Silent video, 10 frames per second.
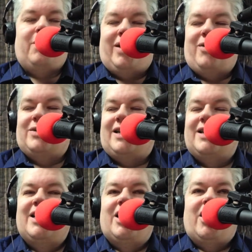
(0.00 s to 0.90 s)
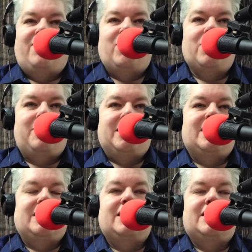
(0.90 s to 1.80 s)
wait, hold on. If your
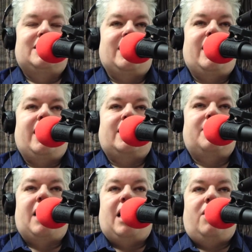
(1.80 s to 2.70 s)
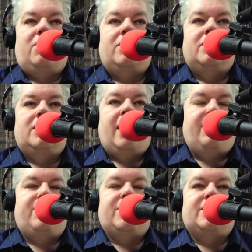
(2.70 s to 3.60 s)
business is sinking at the bow,
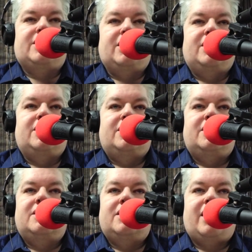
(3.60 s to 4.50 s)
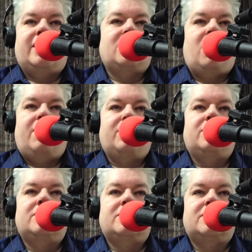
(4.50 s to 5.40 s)
head for the stern. Okay, it's
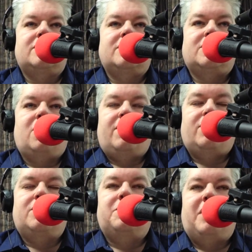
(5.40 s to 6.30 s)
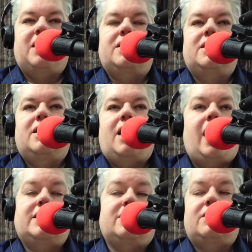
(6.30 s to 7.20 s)
awful. It's awful, but
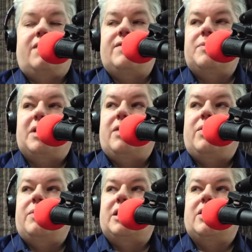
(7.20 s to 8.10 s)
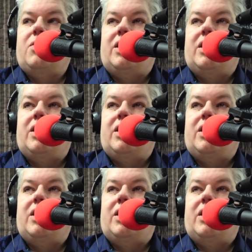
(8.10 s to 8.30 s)
I still love it. But anyway, but no